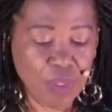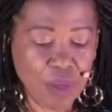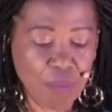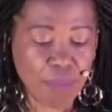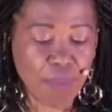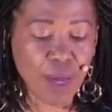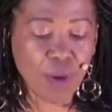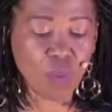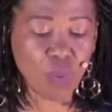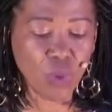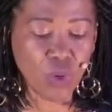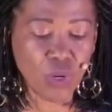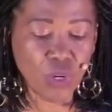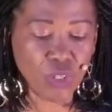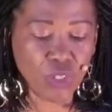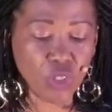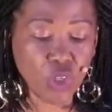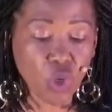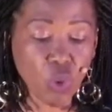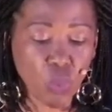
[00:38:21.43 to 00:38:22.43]
my word,
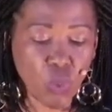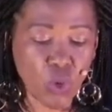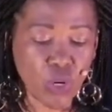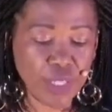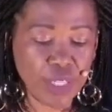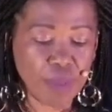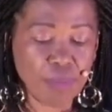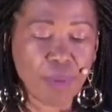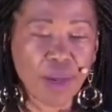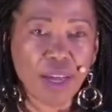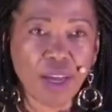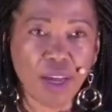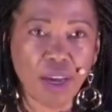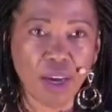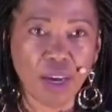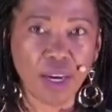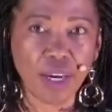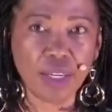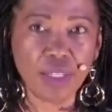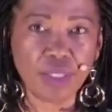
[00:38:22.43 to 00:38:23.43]
your word in my
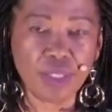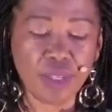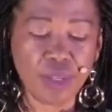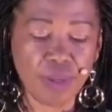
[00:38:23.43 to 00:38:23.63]
heart,